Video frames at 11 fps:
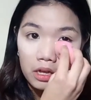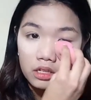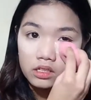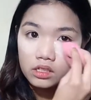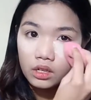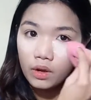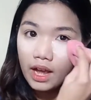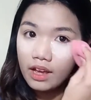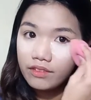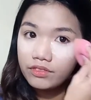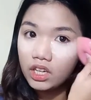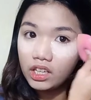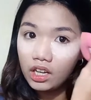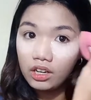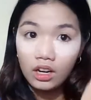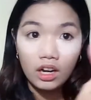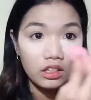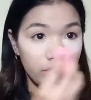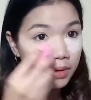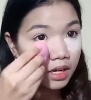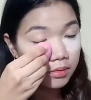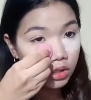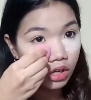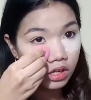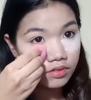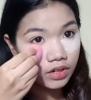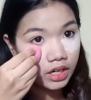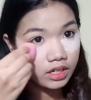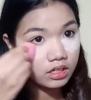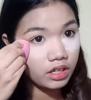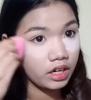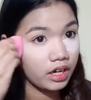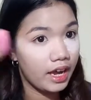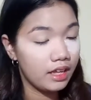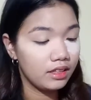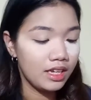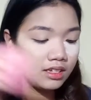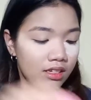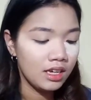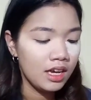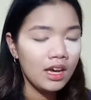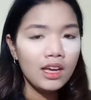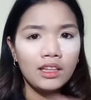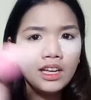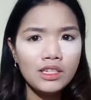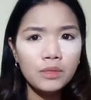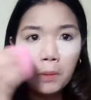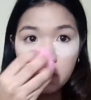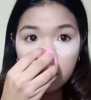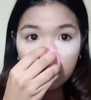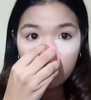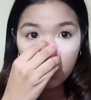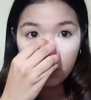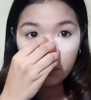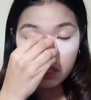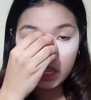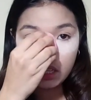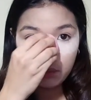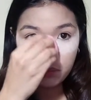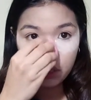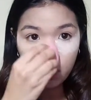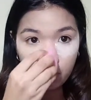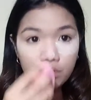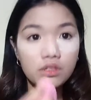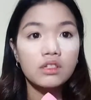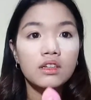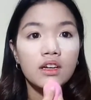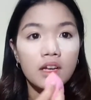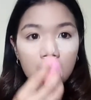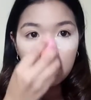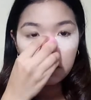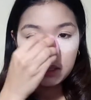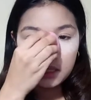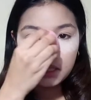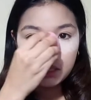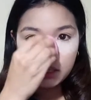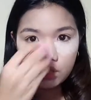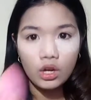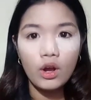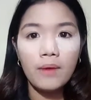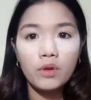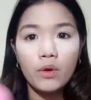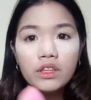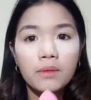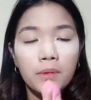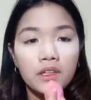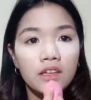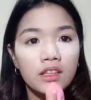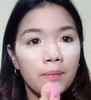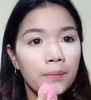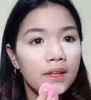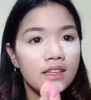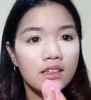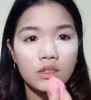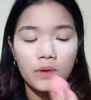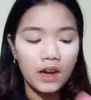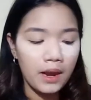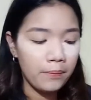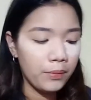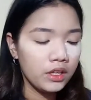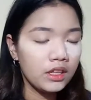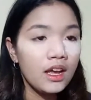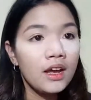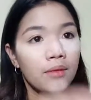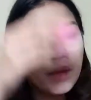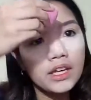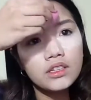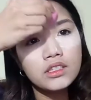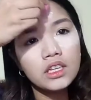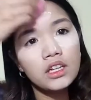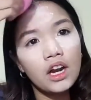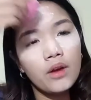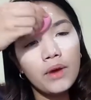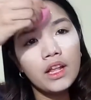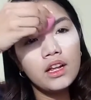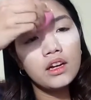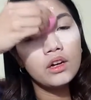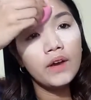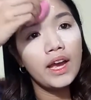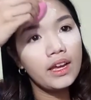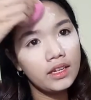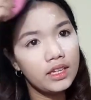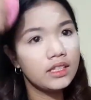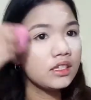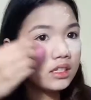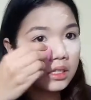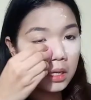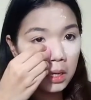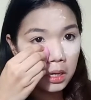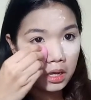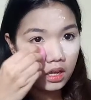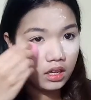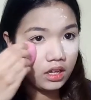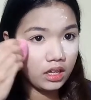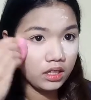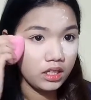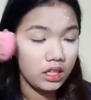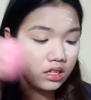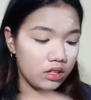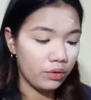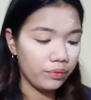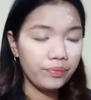So I have done a lot of makeup tutorials for next year, and this sponge is used and abused. So I'm going to put it in the places where I put my concealer a while ago, and it's in the T-zone.